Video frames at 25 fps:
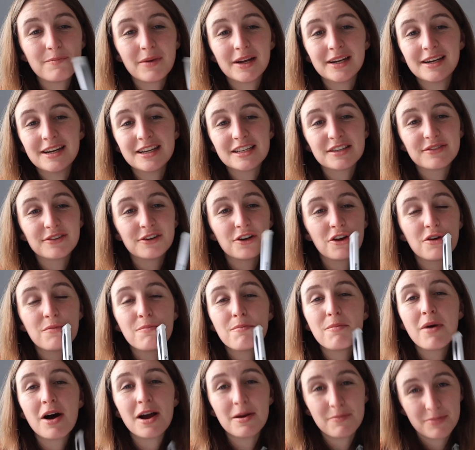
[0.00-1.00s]
my next video
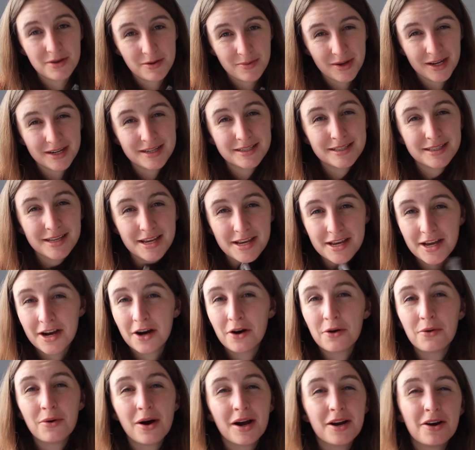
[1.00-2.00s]
might be about a
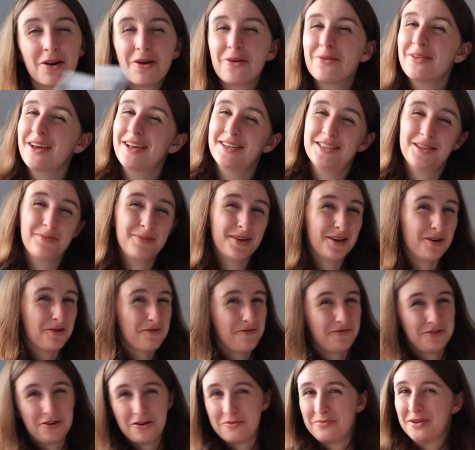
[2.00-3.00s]
seagull. I know that's a bit
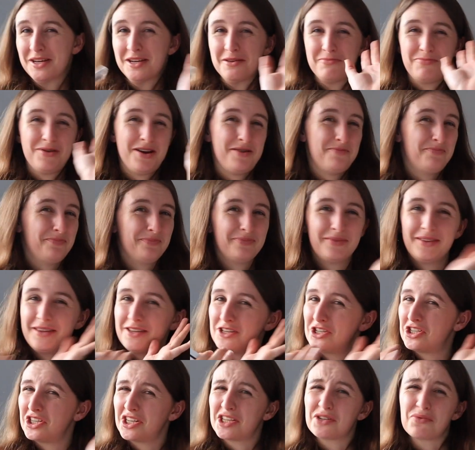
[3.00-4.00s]
off topic, but
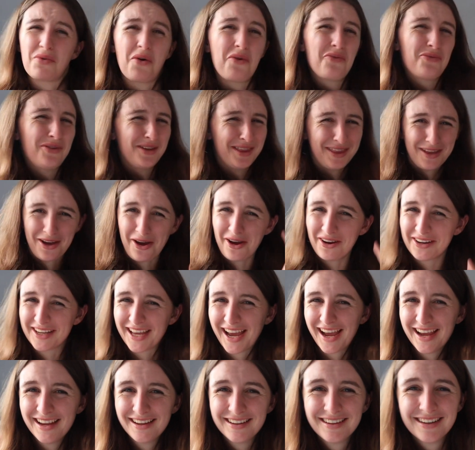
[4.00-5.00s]
just roll with it,
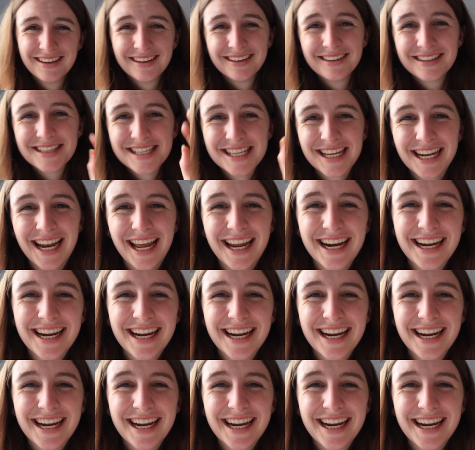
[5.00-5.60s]
okay? See you